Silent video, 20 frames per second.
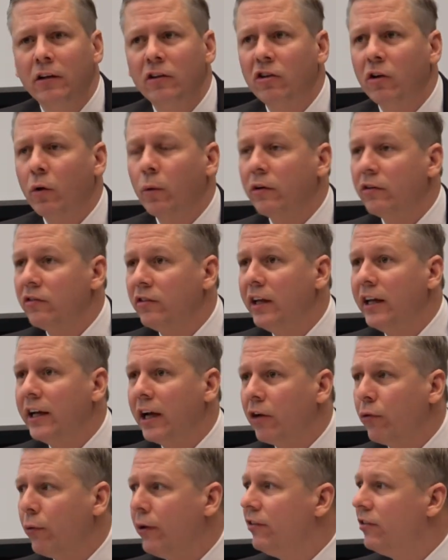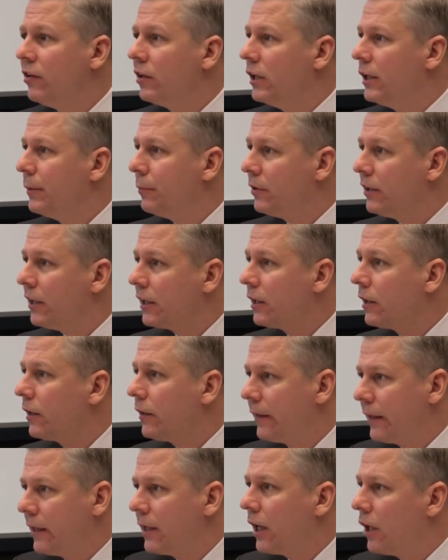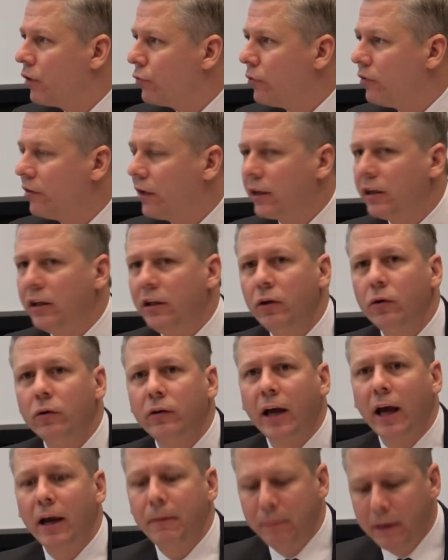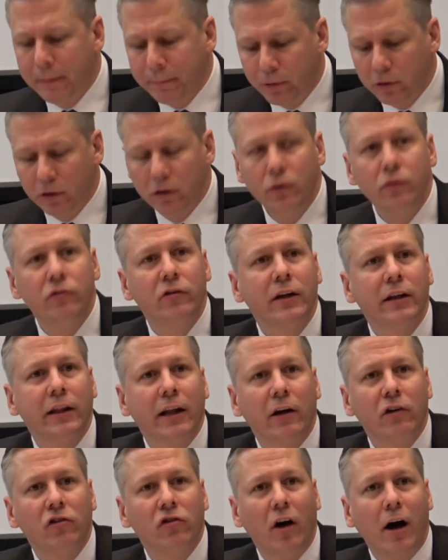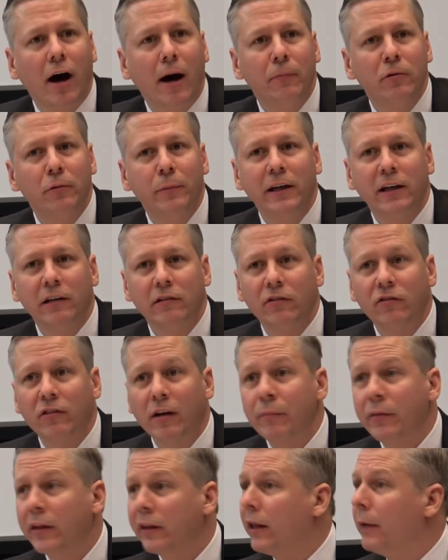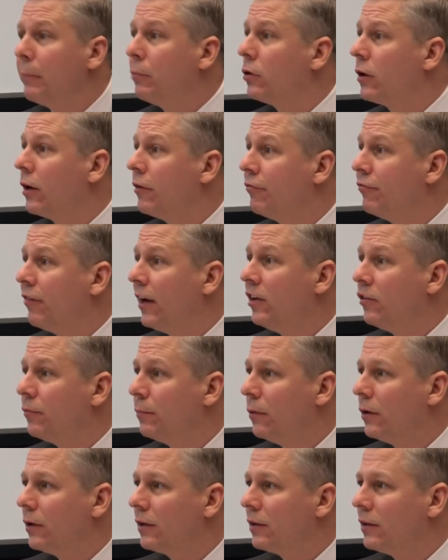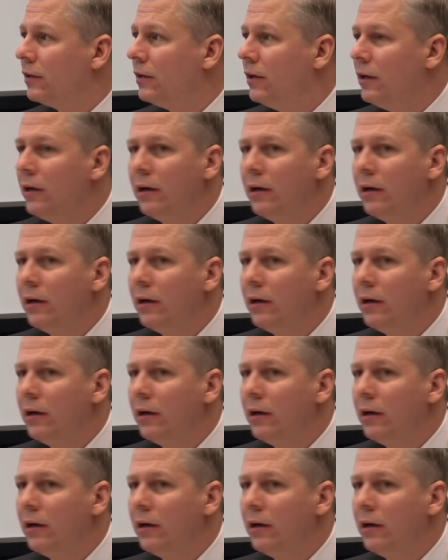So we're seeing increasingly, particularly in countries like the UK, people losing their jobs because of something they put on Facebook,